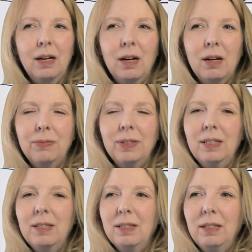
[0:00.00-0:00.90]

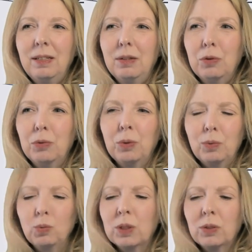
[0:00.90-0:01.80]
often,
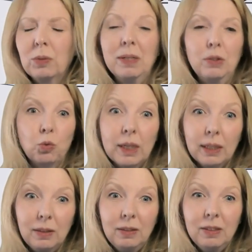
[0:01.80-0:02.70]
those words have been
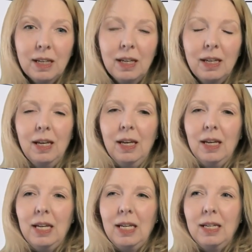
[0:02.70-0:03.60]
drilled
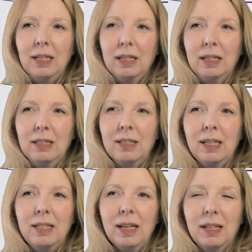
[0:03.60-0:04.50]
and
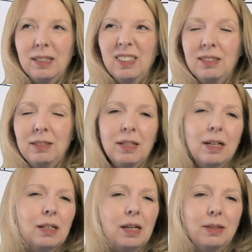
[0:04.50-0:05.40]
they get
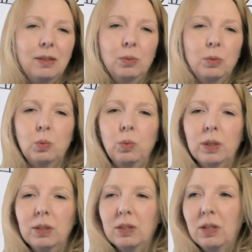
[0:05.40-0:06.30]
stuck on those
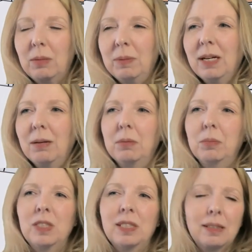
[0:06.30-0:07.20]
words or they become
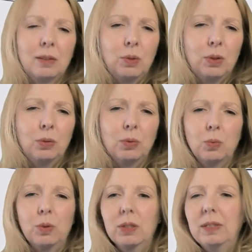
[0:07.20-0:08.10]
obsessed with
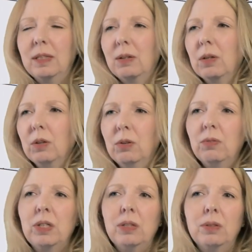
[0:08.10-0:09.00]
those words and they're
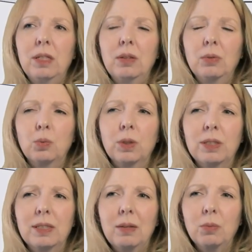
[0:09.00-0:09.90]
overusing those
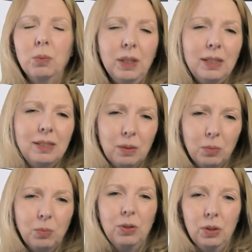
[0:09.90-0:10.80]
words and they really
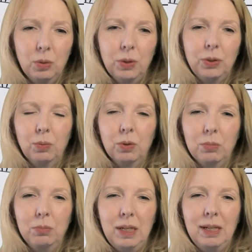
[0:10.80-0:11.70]
don't know what the
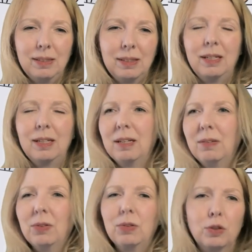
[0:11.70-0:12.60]
word means. They
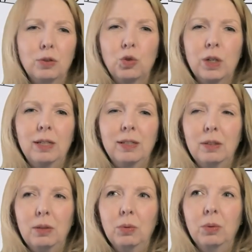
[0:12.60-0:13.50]
kind of are just trying
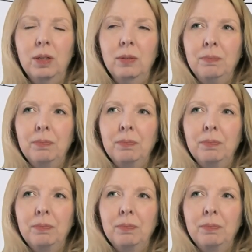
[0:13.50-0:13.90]
to